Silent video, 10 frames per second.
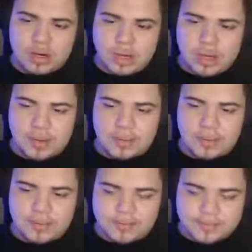um,
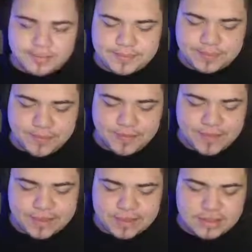
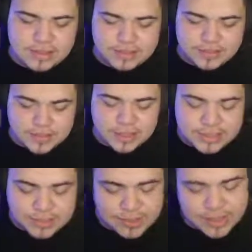events. Let's see.
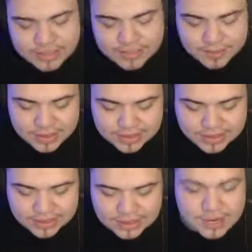Let's see. But let's see the
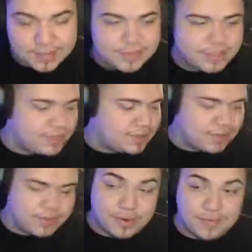damage he does. Oh,
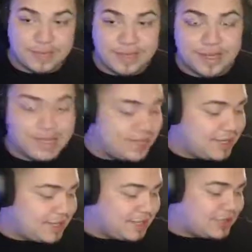hopefully
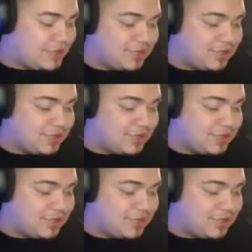this Trunks